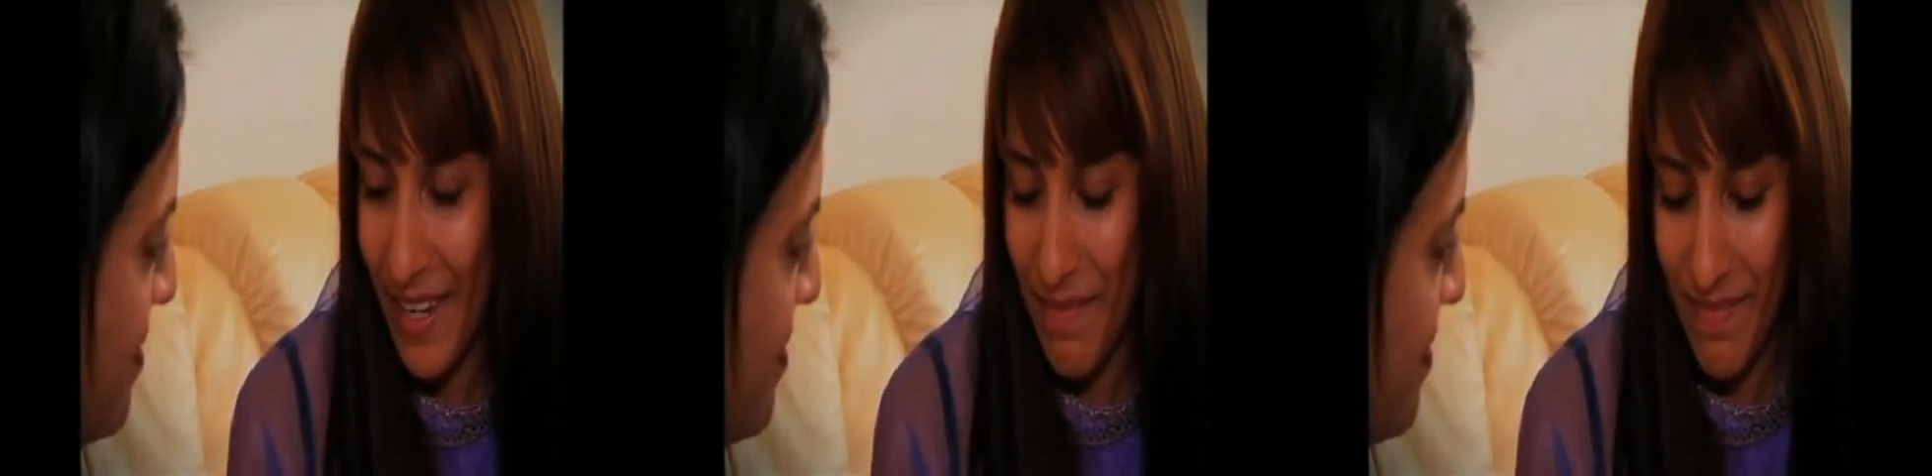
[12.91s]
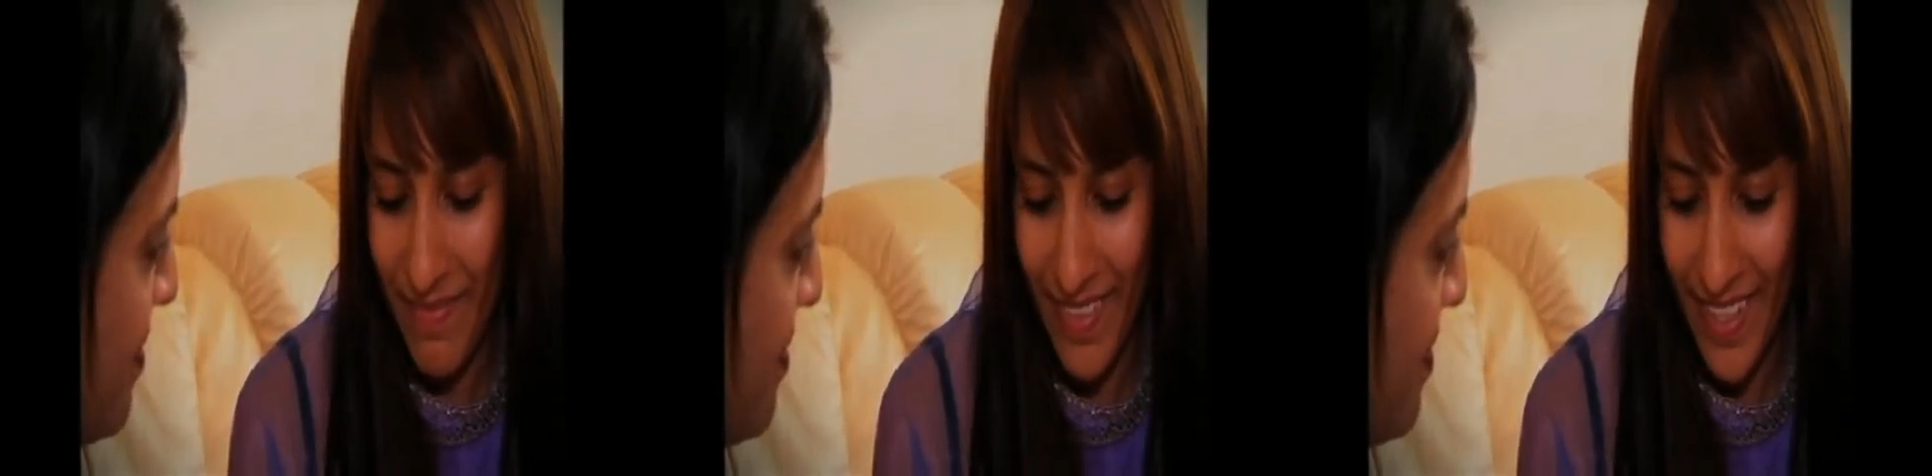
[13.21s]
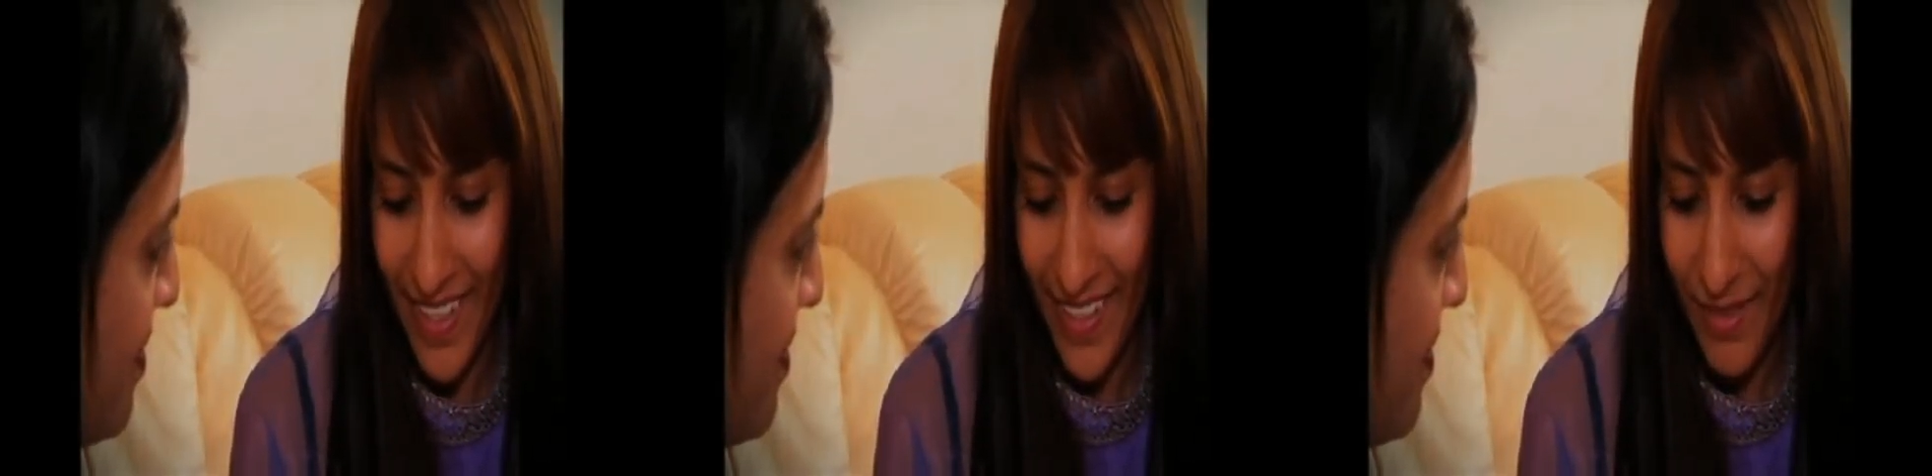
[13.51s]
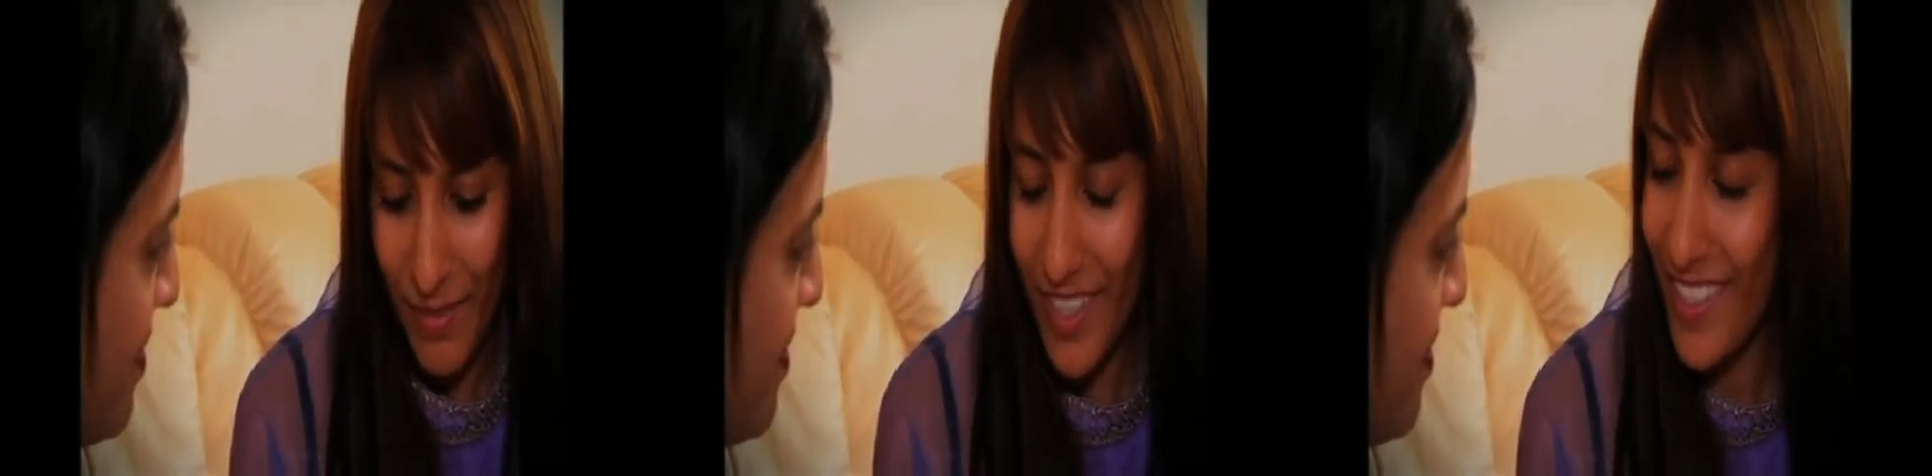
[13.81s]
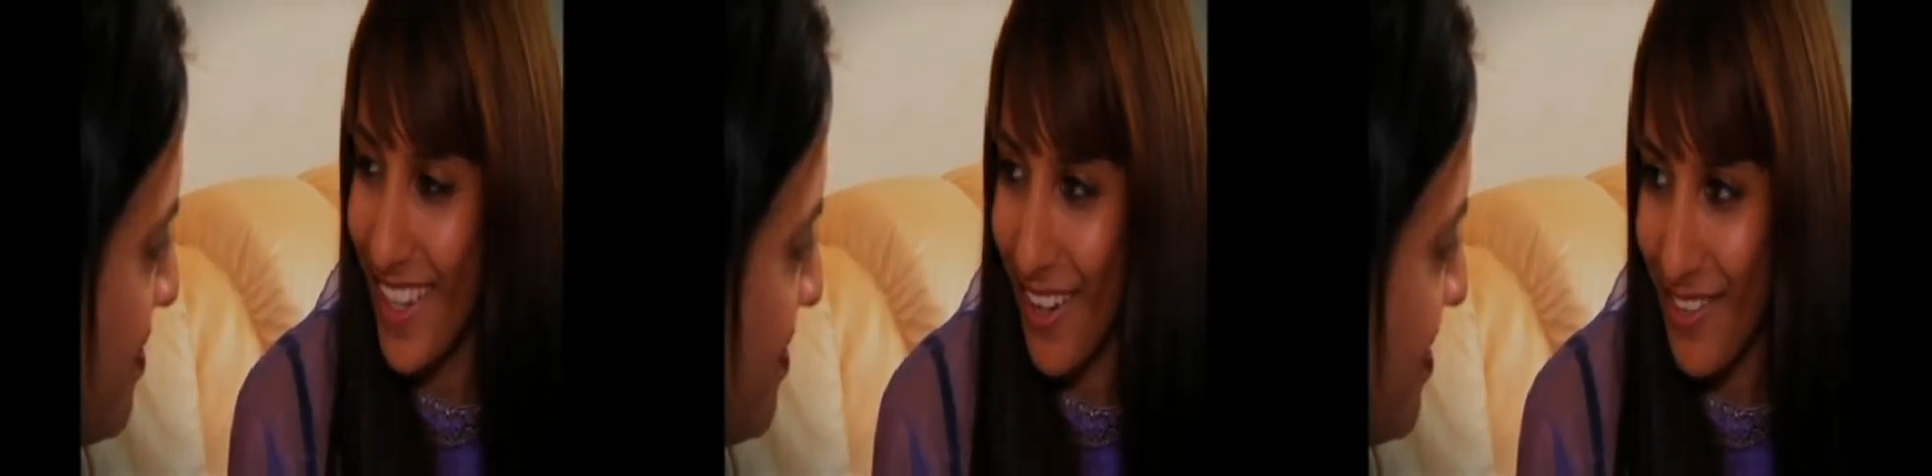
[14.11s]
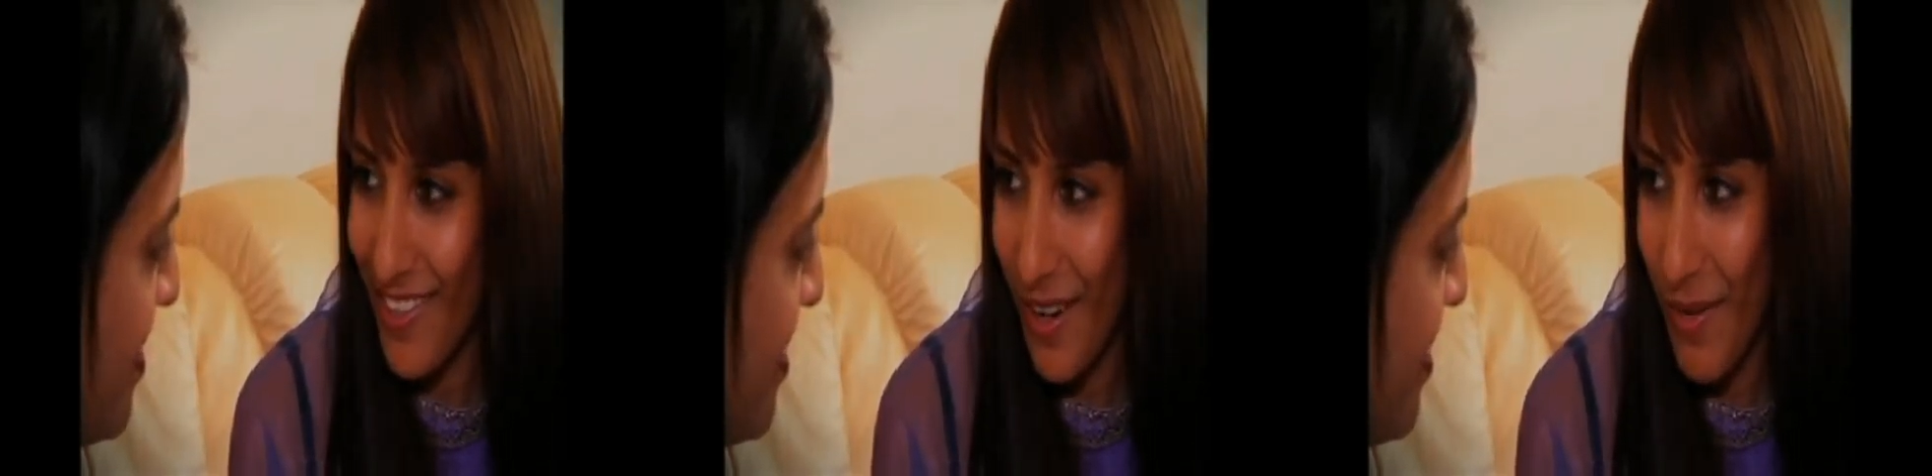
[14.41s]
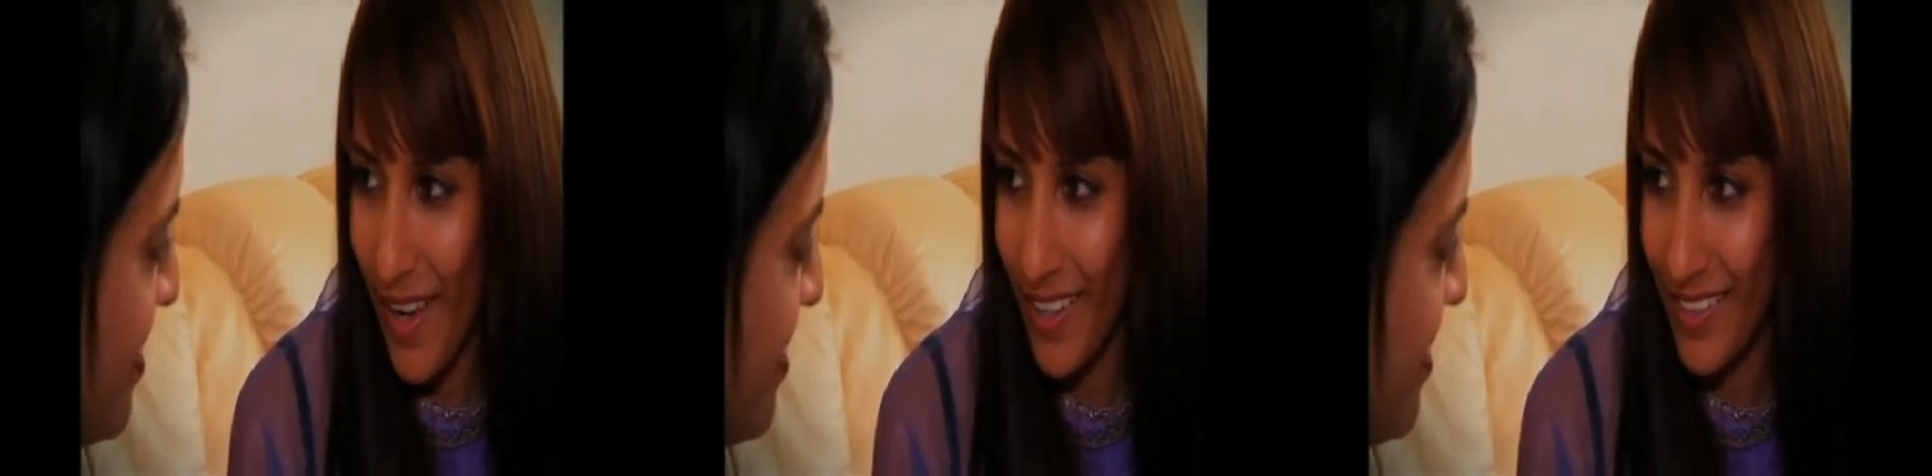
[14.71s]
him. We just get on so
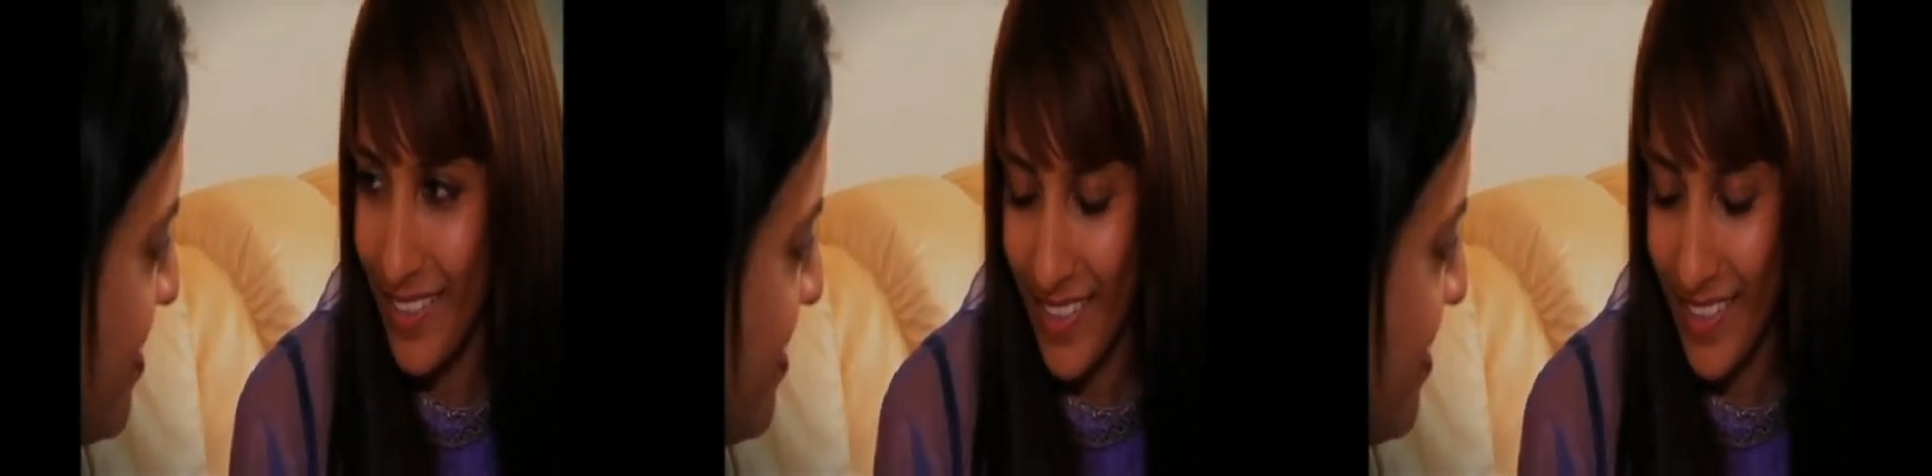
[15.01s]
well.